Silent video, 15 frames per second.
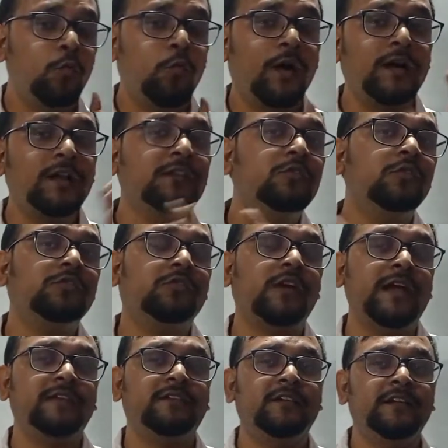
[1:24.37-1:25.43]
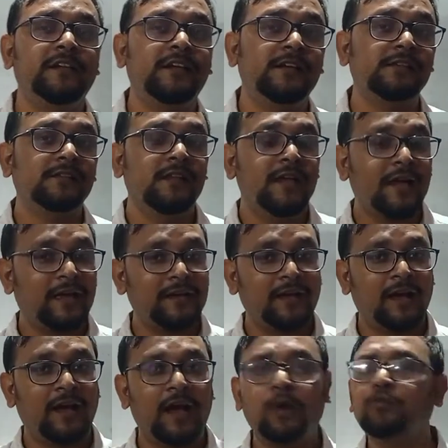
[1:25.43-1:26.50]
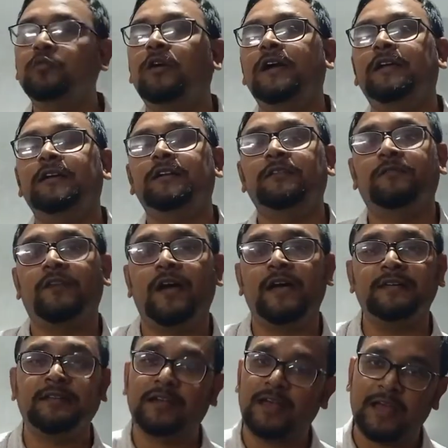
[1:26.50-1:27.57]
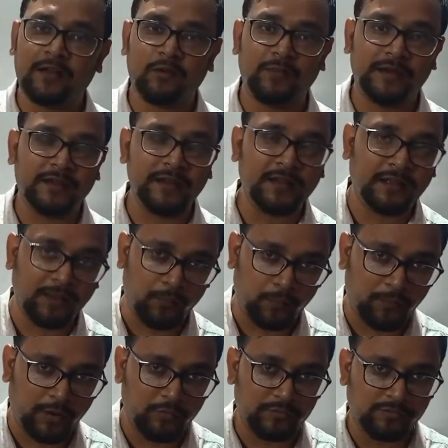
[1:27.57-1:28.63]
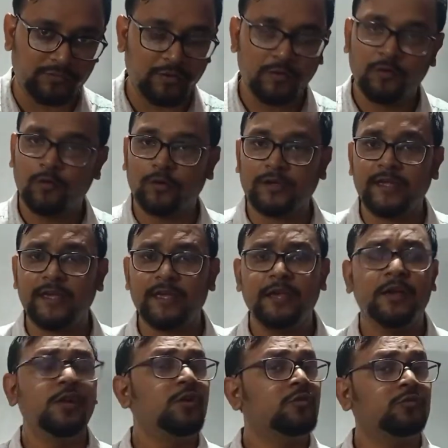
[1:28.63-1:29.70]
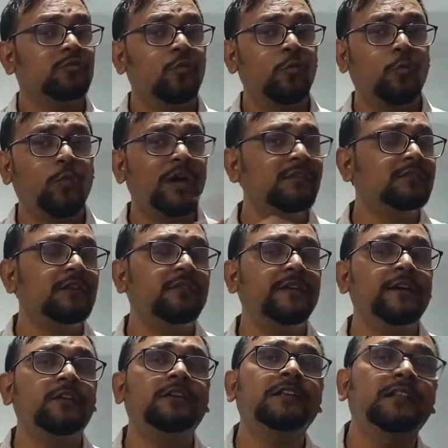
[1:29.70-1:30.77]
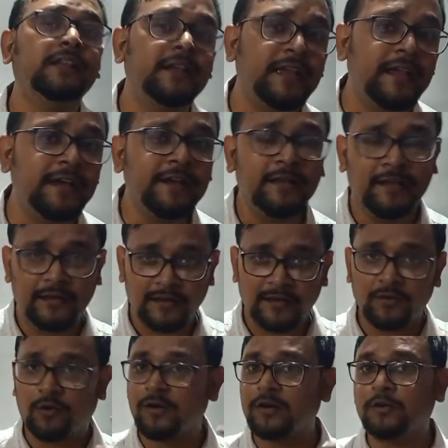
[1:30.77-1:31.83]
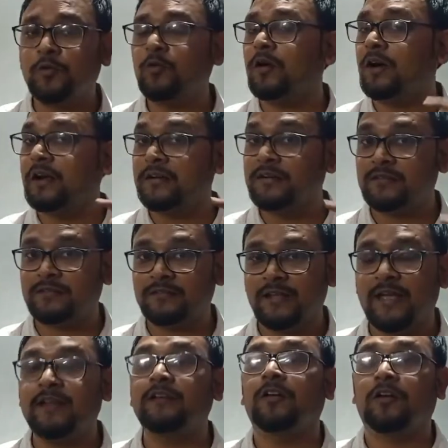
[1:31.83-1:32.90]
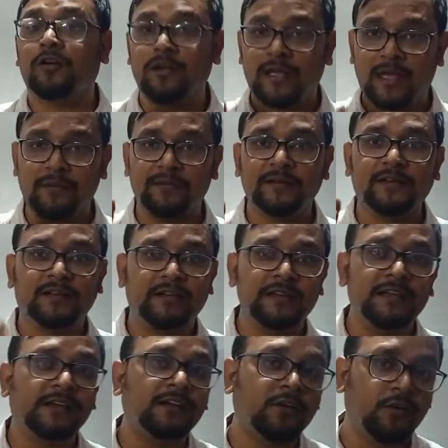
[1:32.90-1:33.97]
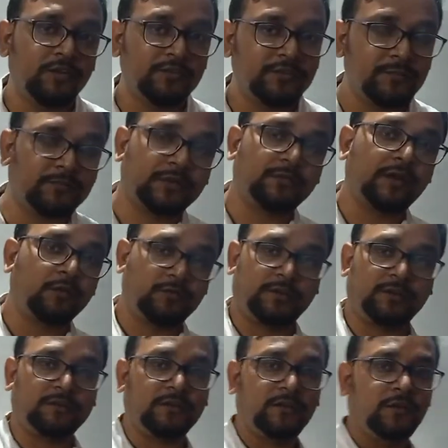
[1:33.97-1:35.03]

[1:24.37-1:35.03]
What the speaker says: what are those criteria and how to identify the aromatic compounds. Okay, so watch the video till the end in order to understand or have a clear concept about it.